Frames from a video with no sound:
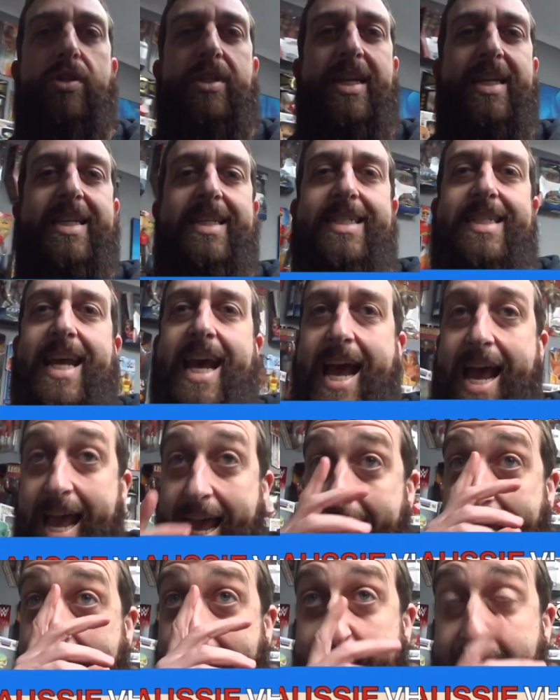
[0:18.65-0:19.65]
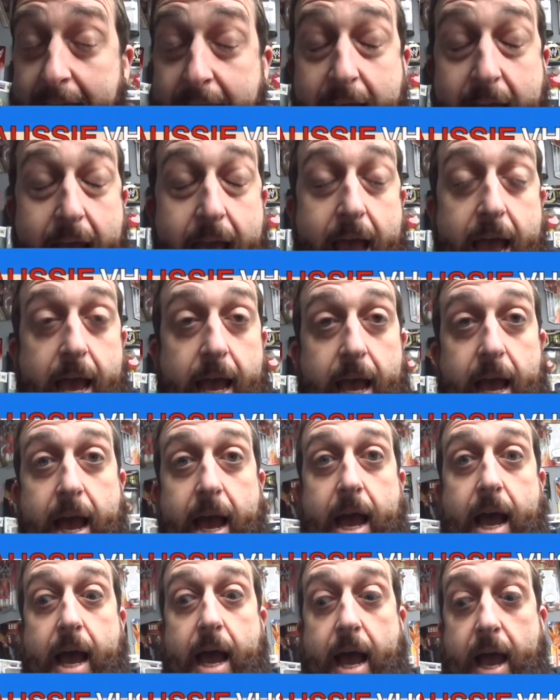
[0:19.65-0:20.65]
today
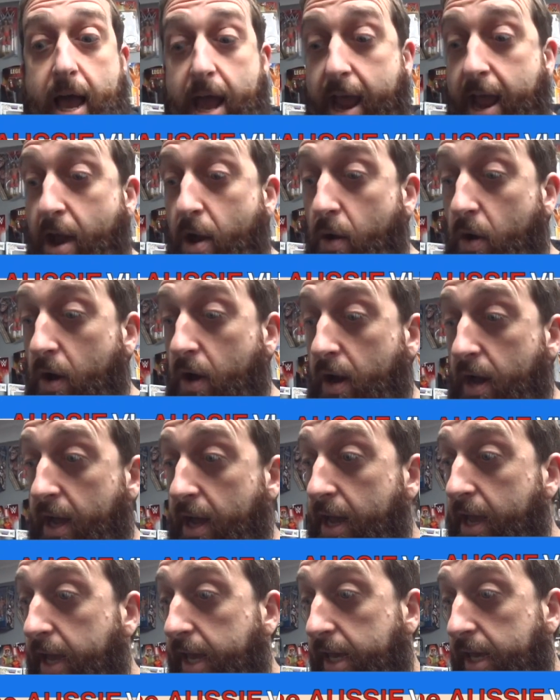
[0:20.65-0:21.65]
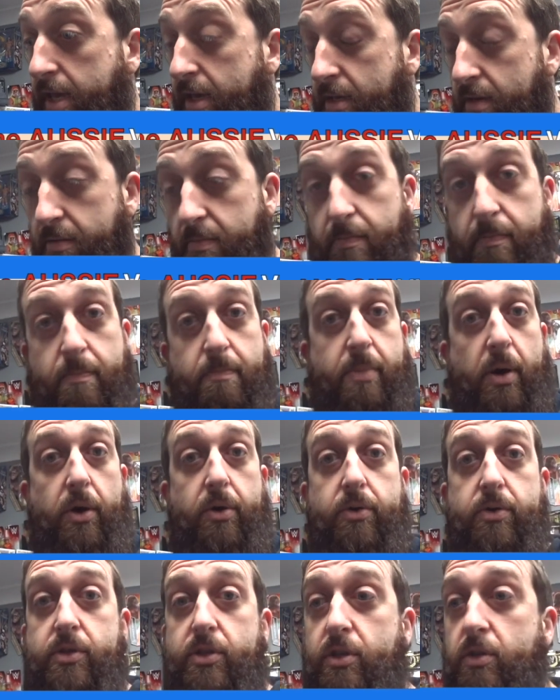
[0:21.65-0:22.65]
uh, how I
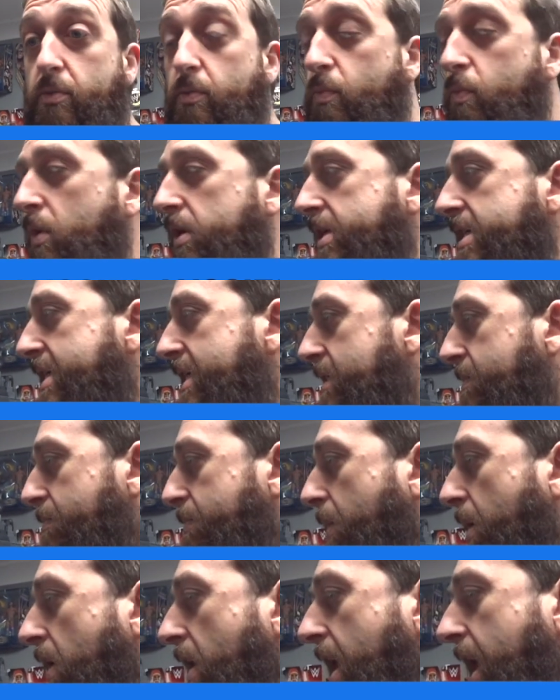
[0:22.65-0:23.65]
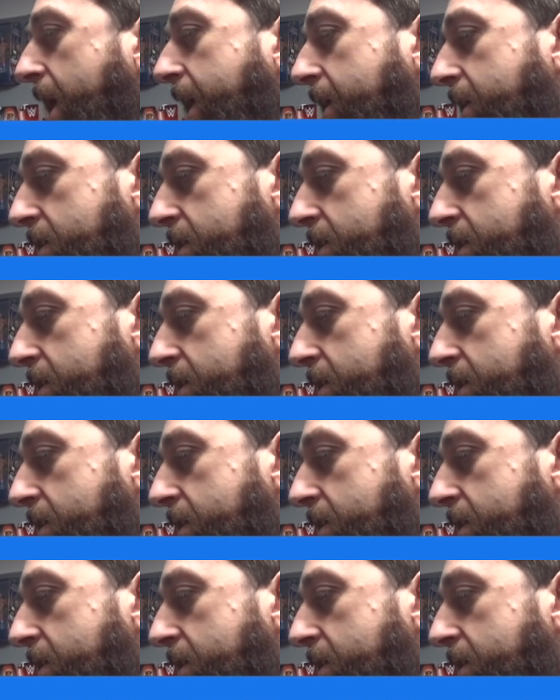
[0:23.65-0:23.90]
post what you need to buy